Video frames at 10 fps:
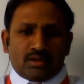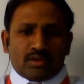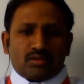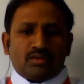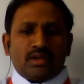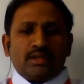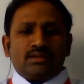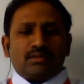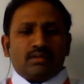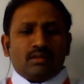Now
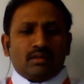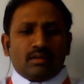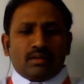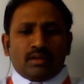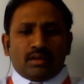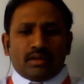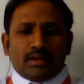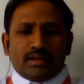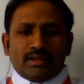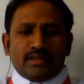students,
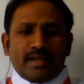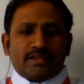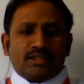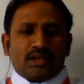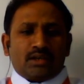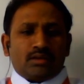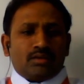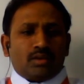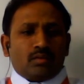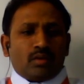in this lecture
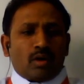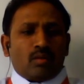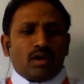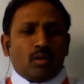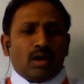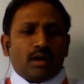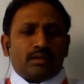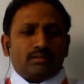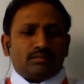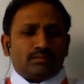we have
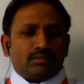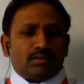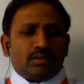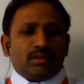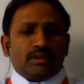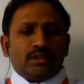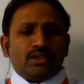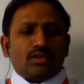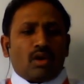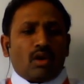covered
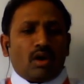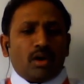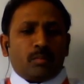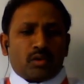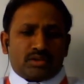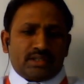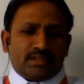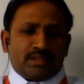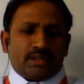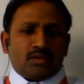these all
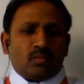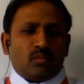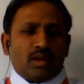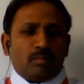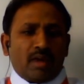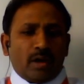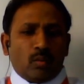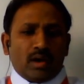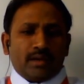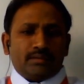processes one by
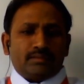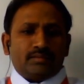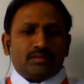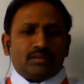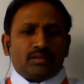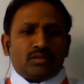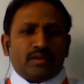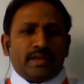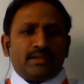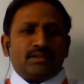one. So
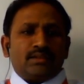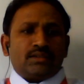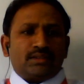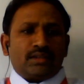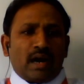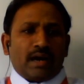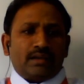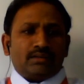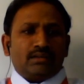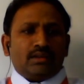let's
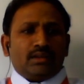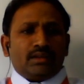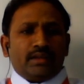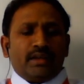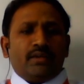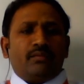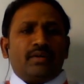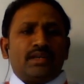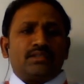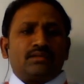start the
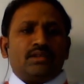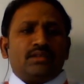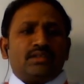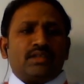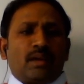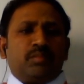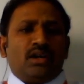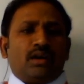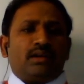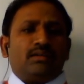first
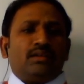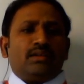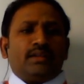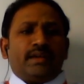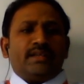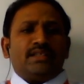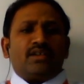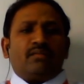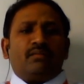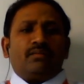chapter, that is
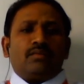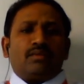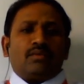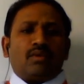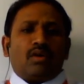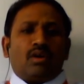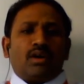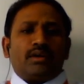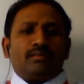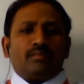of
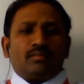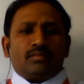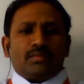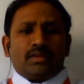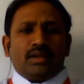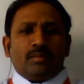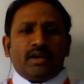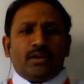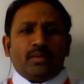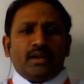or in
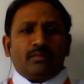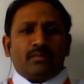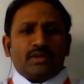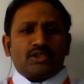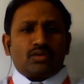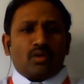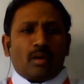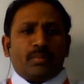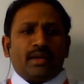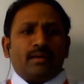between first
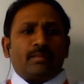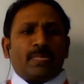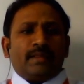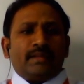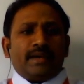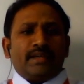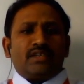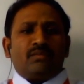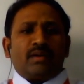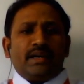topic, that
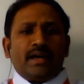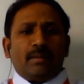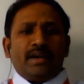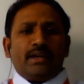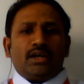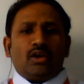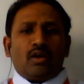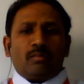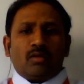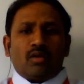is
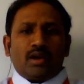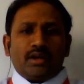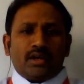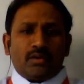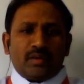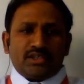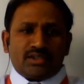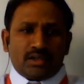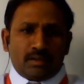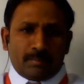fundamental of
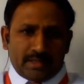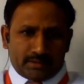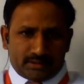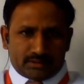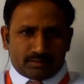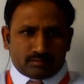non-conventional methods.